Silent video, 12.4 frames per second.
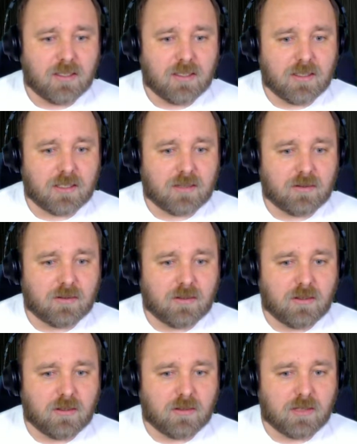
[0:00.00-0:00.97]
like,
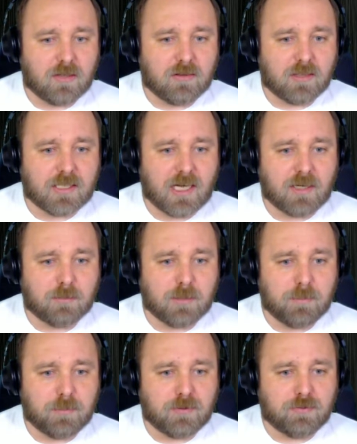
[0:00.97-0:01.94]
oh, I can't
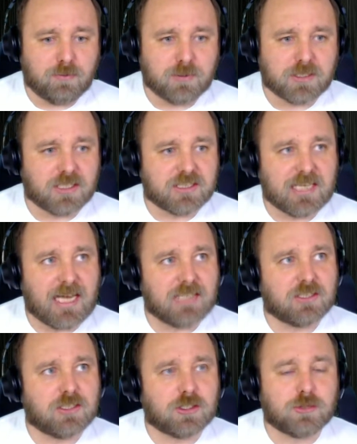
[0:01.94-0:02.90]
remember if it was
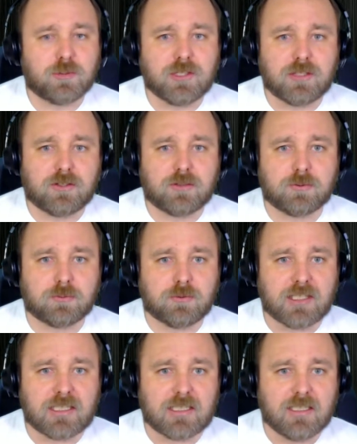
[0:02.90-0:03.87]
Assassin's Creed
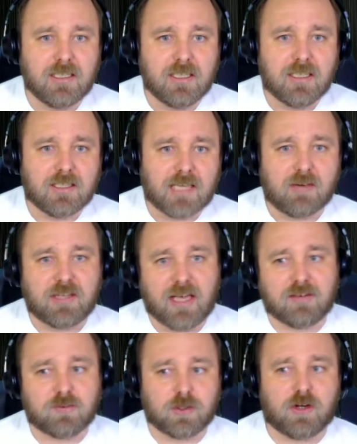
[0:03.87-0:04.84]
3. Now,
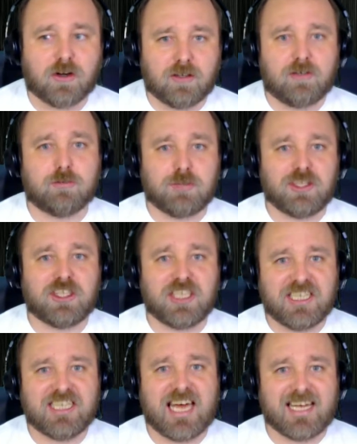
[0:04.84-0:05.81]
yes, regardless what you
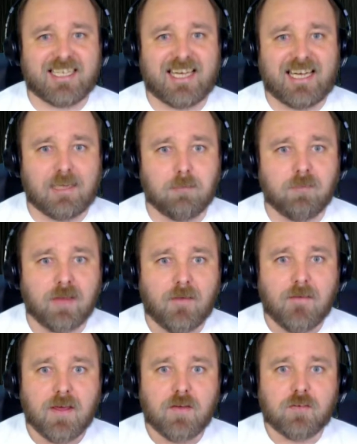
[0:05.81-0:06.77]
think of that game,
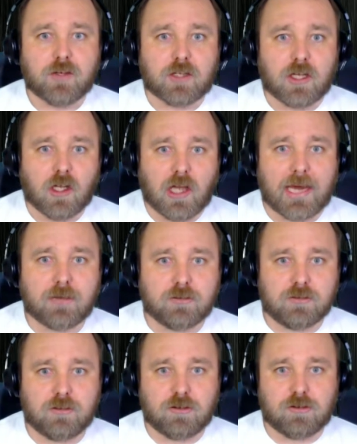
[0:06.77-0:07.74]
the
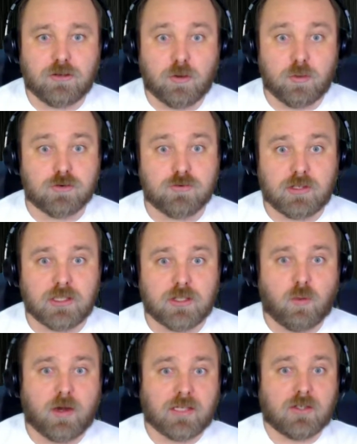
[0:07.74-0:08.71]
collector's edition was really
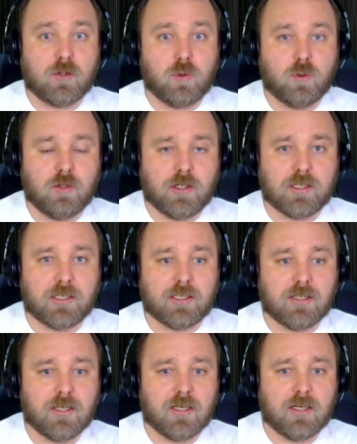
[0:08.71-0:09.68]
quite cool looking.
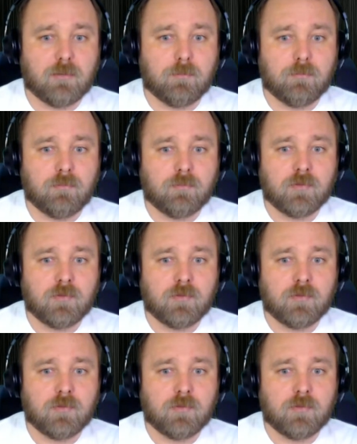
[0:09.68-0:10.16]
And